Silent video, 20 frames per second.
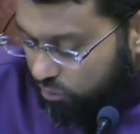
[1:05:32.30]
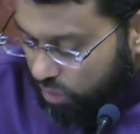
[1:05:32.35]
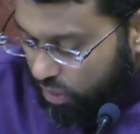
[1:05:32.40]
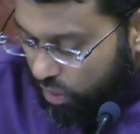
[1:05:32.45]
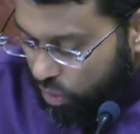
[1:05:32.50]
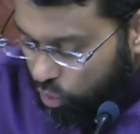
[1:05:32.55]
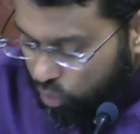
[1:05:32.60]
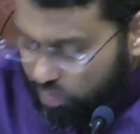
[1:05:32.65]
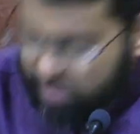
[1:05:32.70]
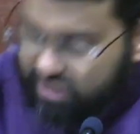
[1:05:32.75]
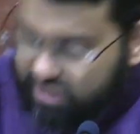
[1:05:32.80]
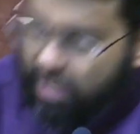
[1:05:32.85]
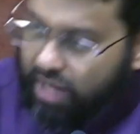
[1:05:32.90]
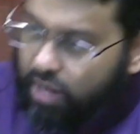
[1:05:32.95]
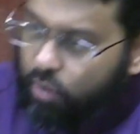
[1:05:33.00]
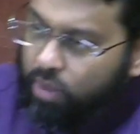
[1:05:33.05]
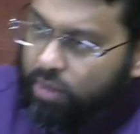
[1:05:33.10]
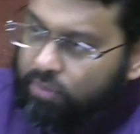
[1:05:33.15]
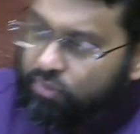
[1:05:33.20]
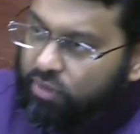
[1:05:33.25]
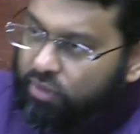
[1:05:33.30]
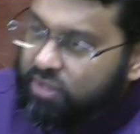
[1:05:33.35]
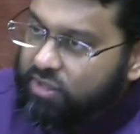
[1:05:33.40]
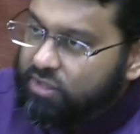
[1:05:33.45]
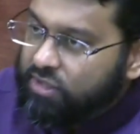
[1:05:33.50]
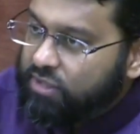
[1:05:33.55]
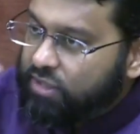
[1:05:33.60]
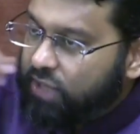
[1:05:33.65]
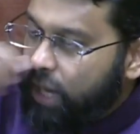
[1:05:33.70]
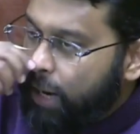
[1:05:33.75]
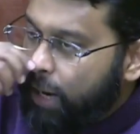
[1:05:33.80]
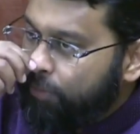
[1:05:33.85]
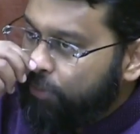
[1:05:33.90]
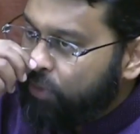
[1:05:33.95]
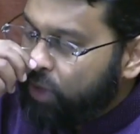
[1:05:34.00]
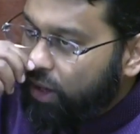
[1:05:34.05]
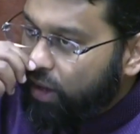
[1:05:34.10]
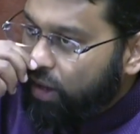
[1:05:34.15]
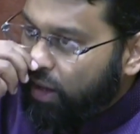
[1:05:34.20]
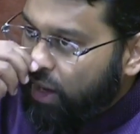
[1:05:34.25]
was that at one point in time,
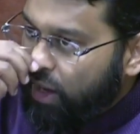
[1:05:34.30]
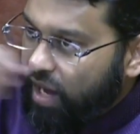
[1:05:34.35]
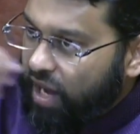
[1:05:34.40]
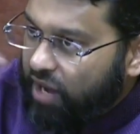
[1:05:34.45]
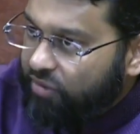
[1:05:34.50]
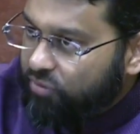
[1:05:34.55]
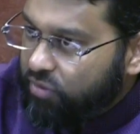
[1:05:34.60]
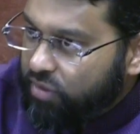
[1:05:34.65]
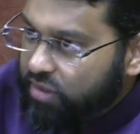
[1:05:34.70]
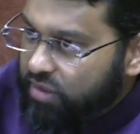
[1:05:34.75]
after the